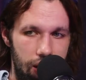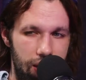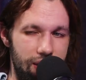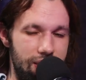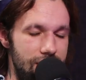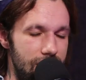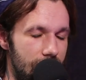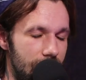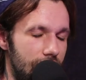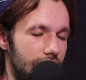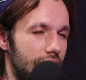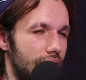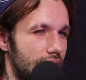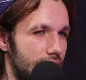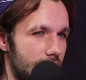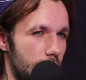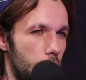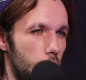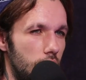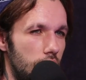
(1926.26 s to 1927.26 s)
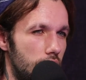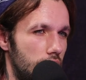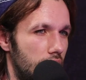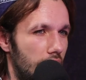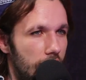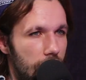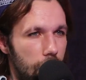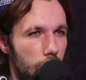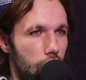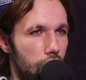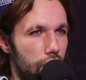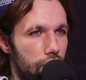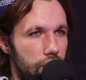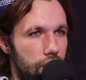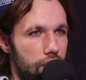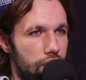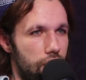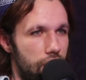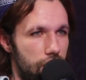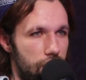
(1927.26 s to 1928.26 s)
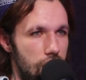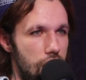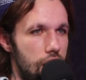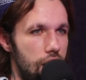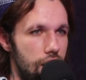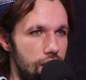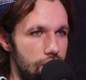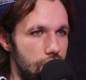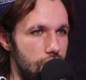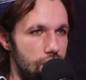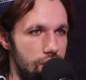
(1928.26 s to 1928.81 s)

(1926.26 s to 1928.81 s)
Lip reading: it's not like some weird higher thing. It's